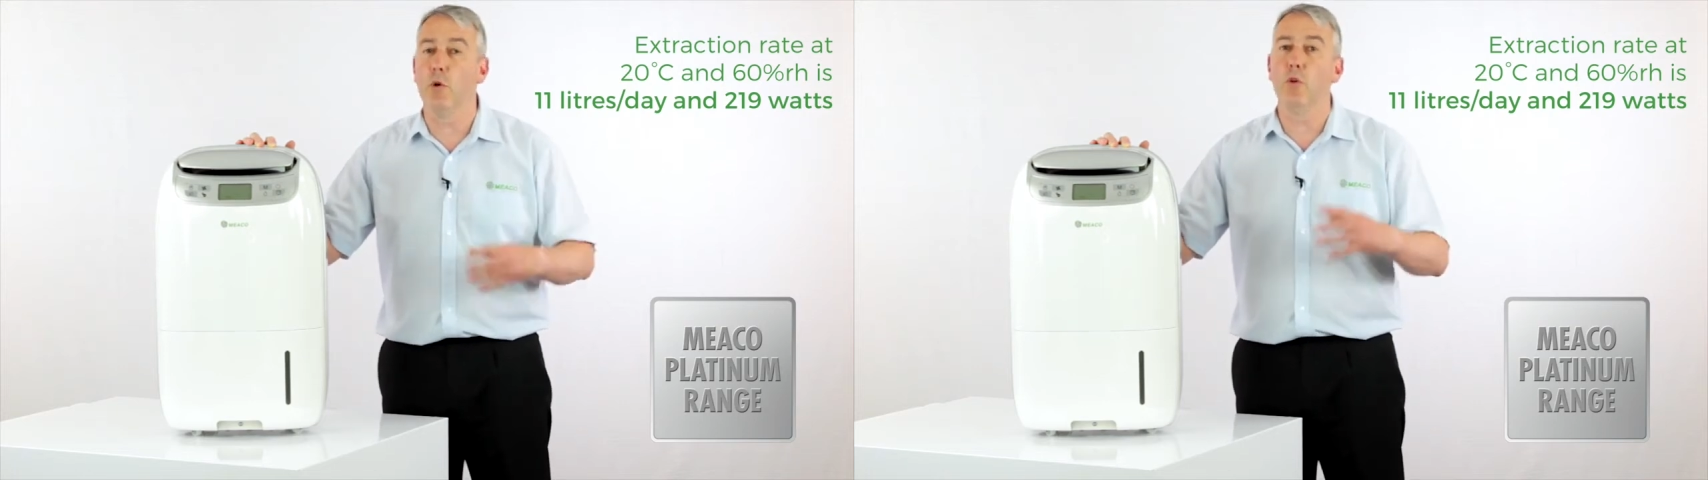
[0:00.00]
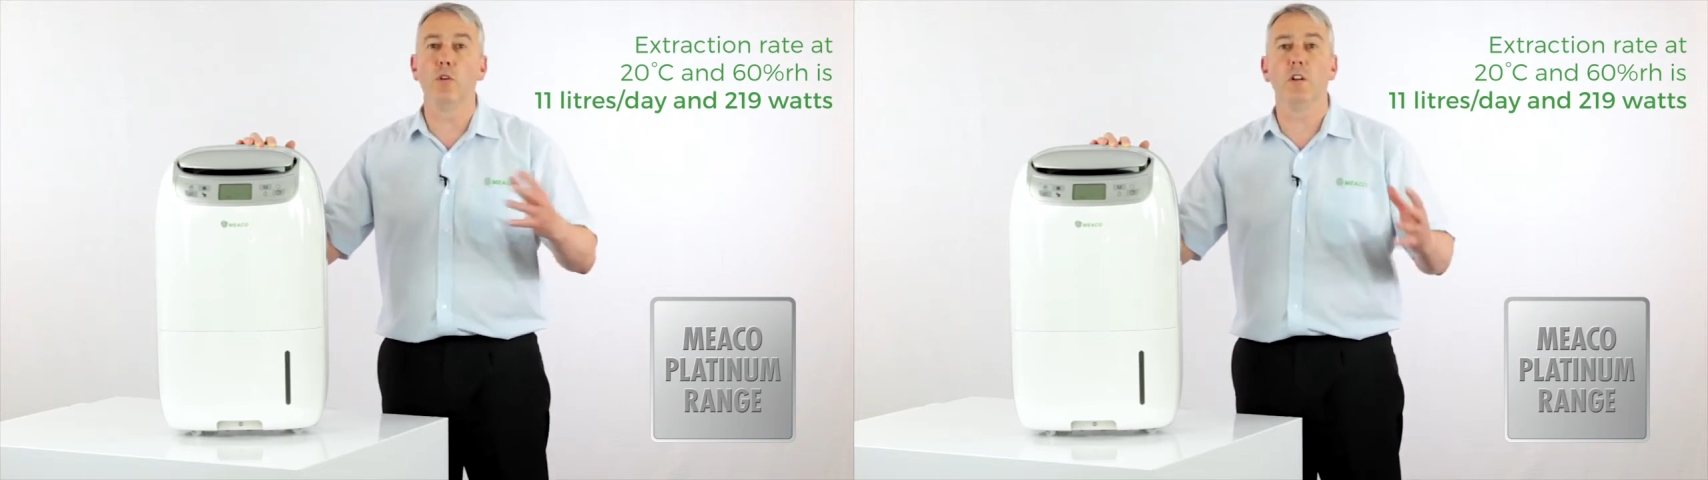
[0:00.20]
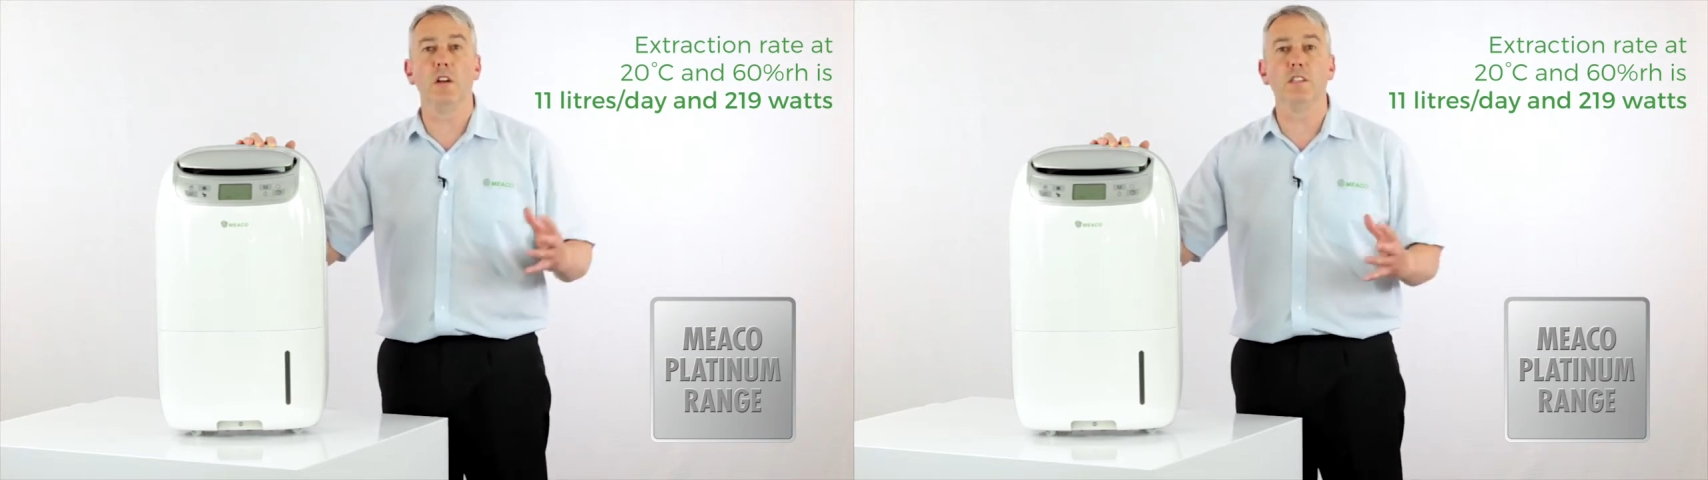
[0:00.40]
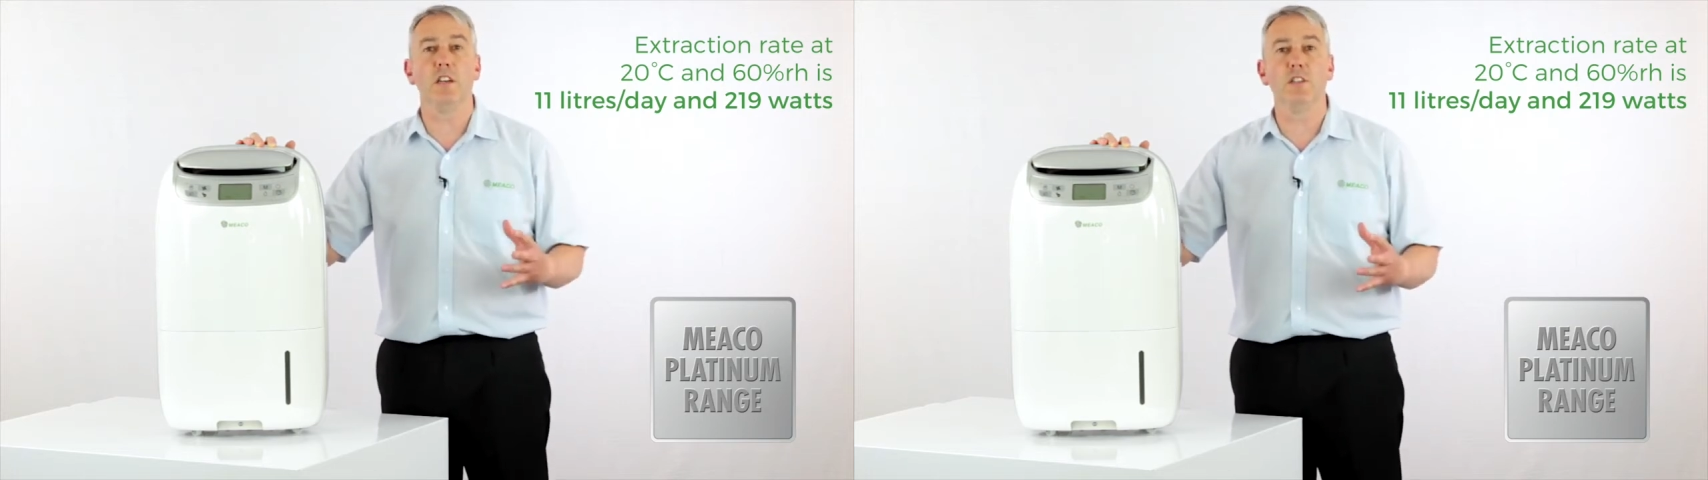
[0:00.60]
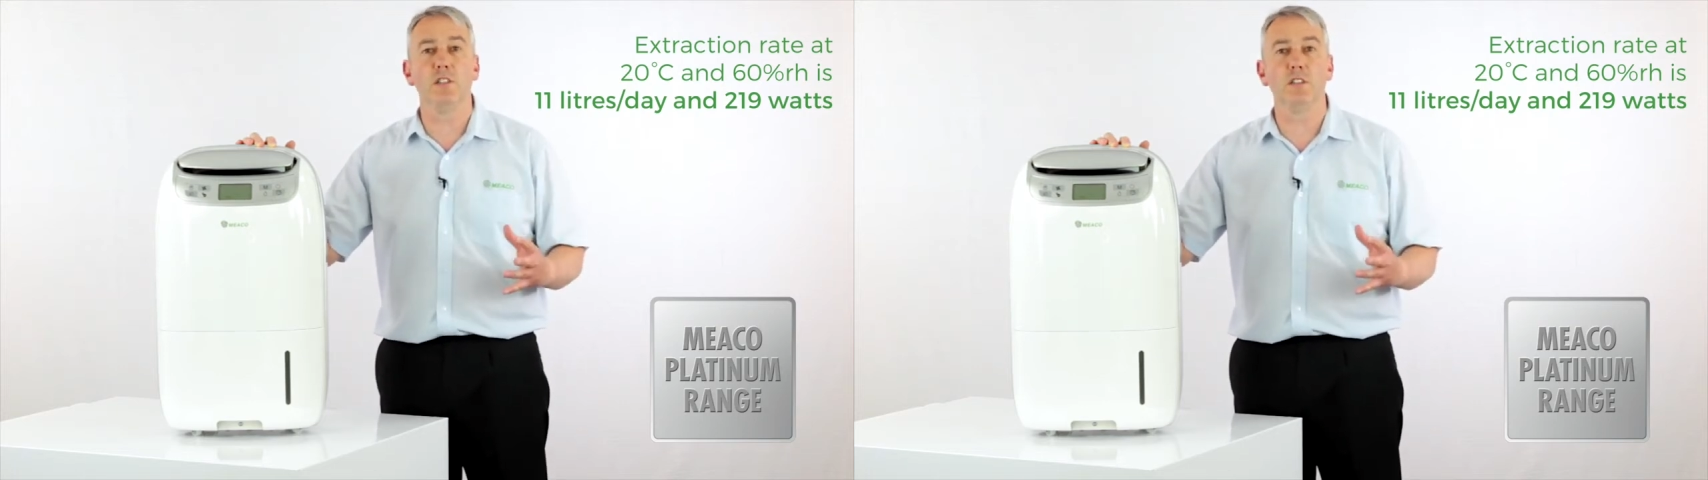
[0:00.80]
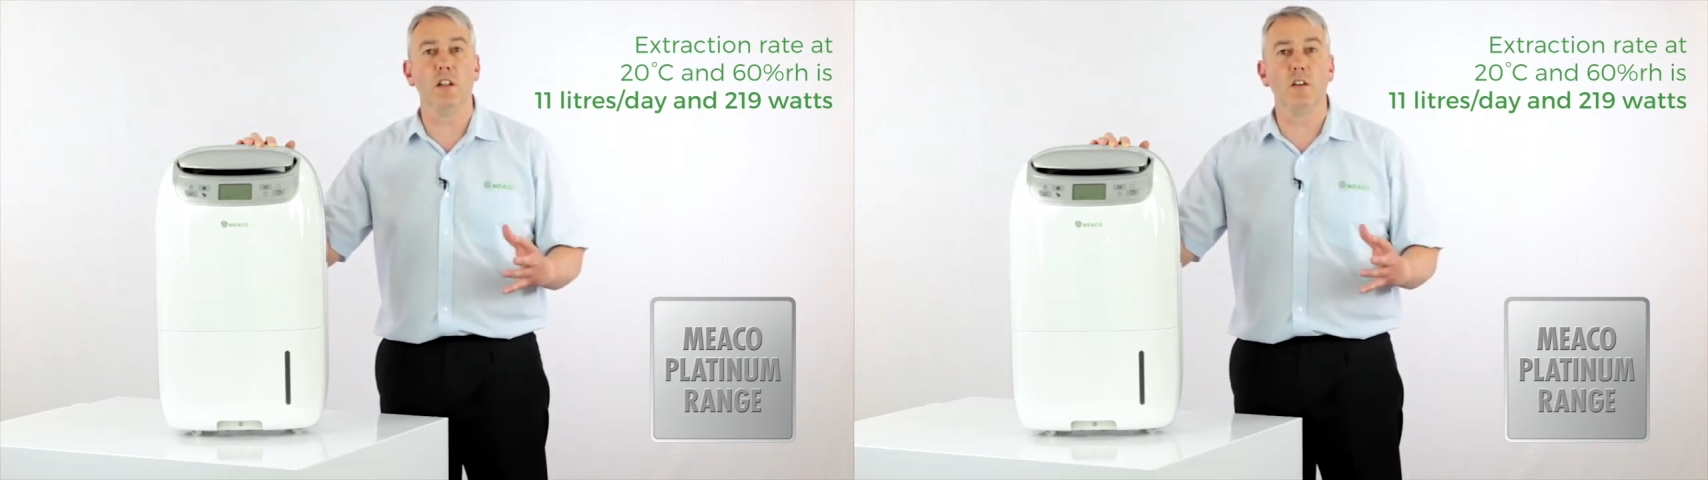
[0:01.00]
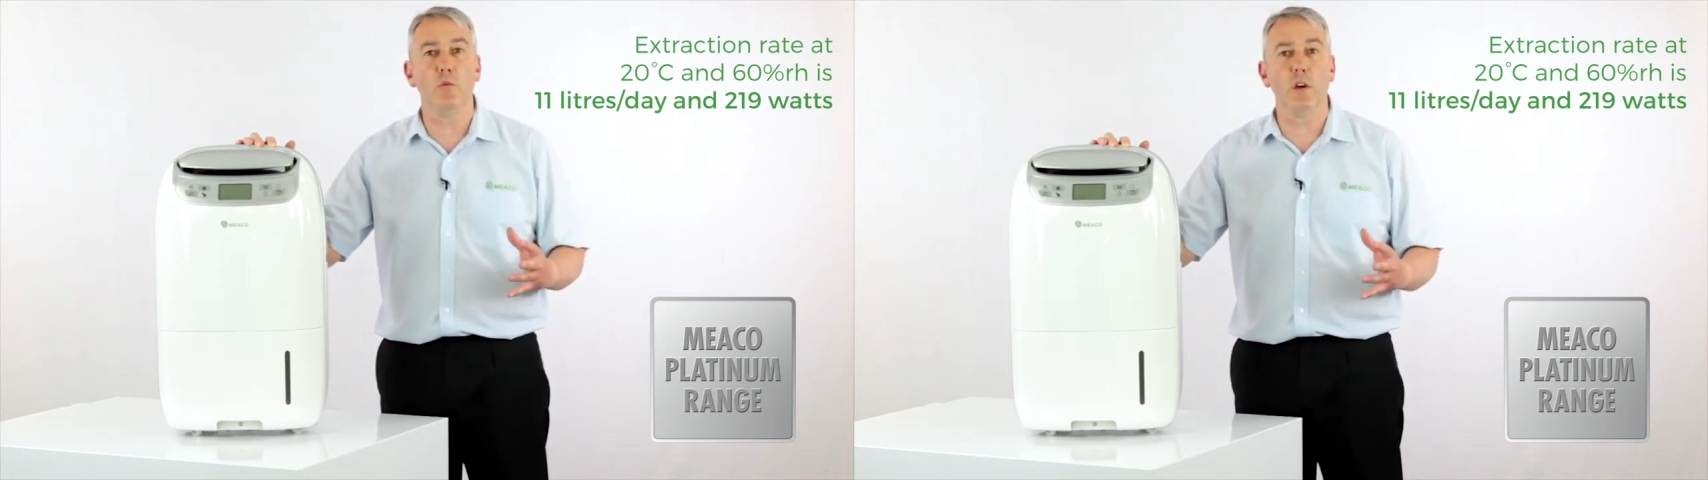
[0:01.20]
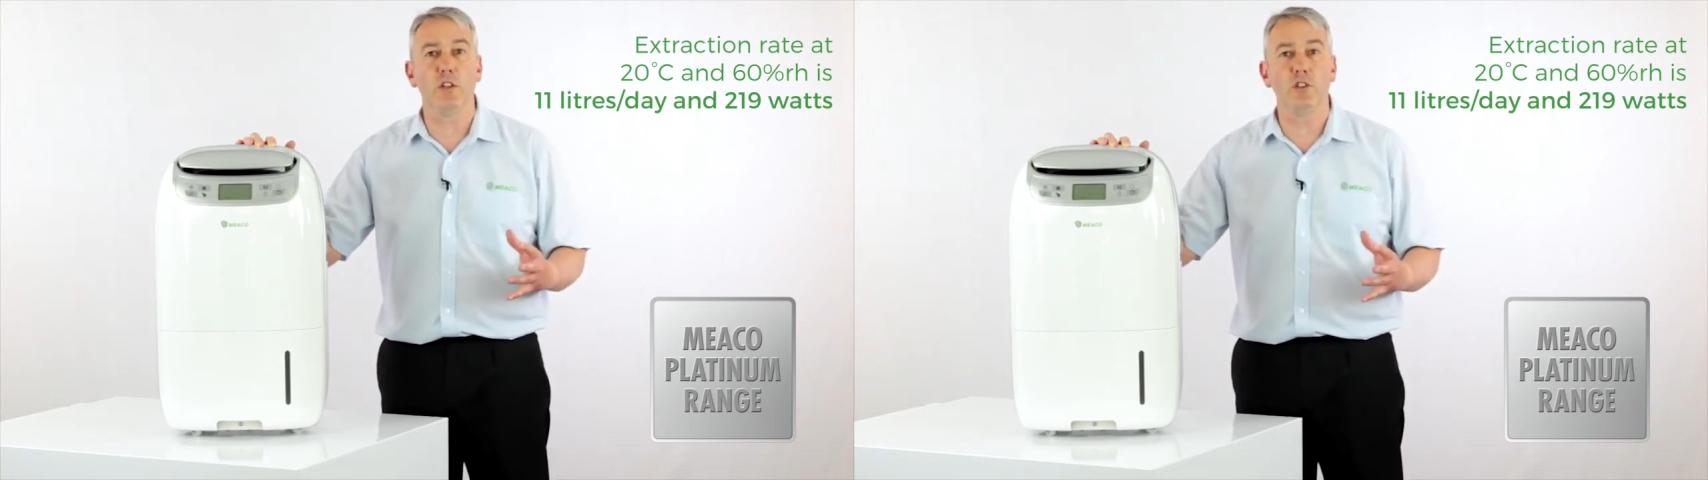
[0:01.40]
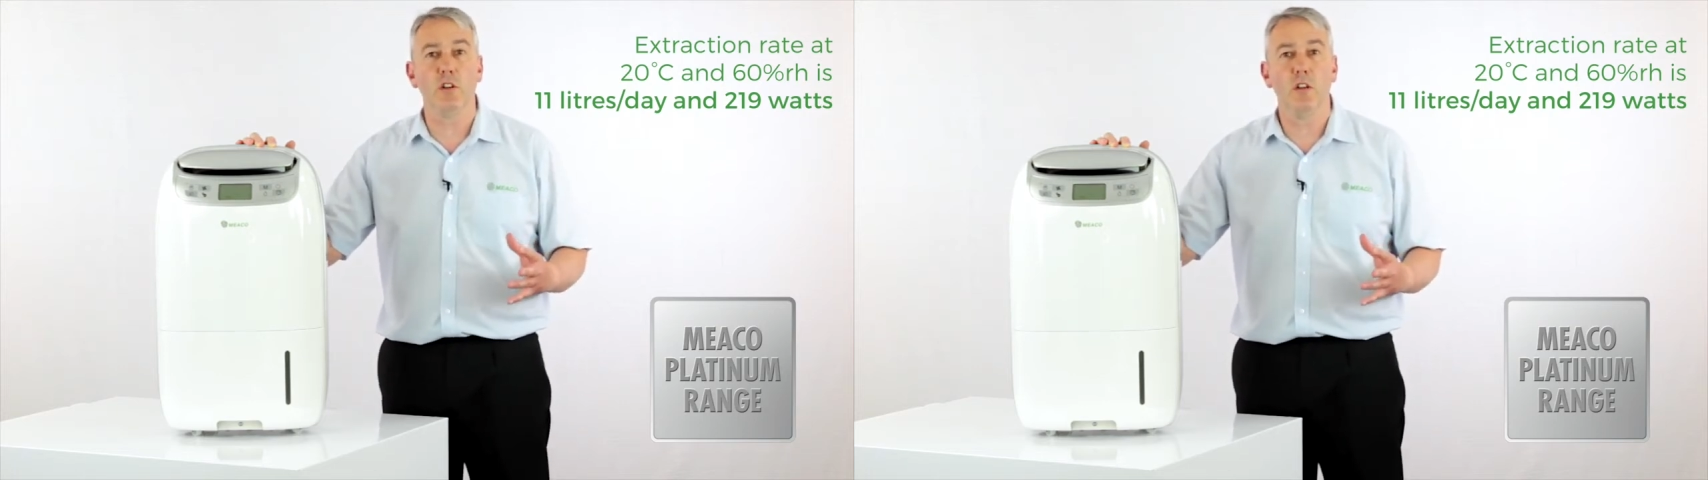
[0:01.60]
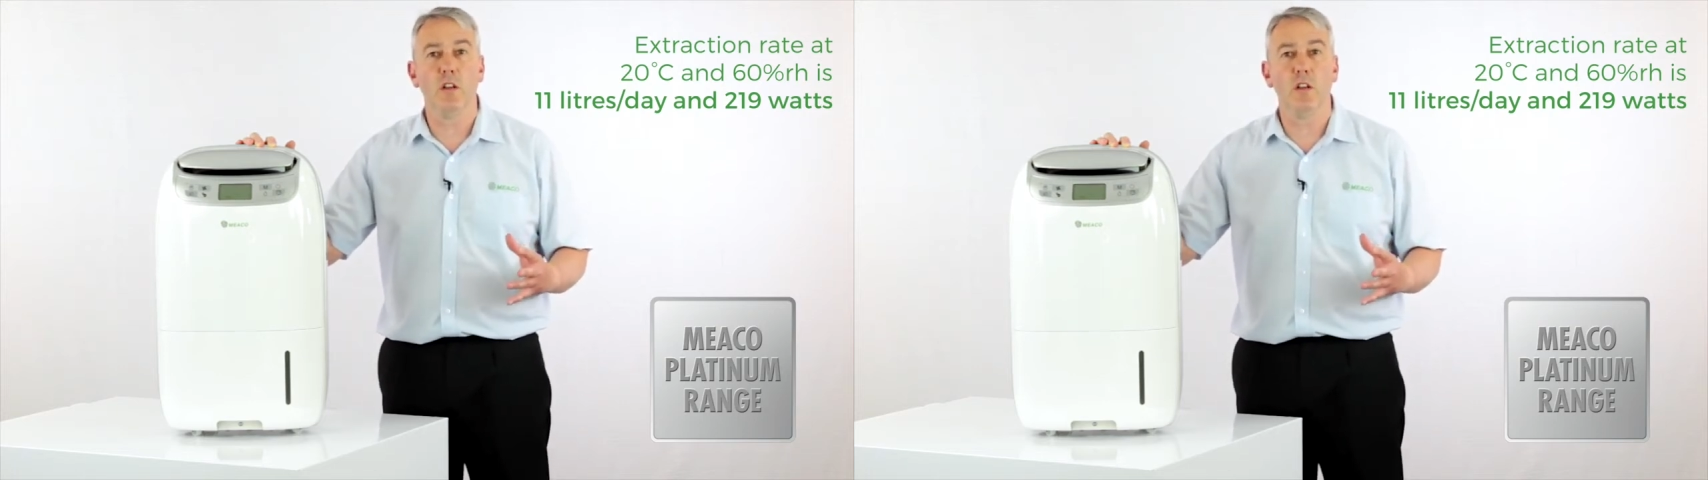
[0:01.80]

organisations like Which,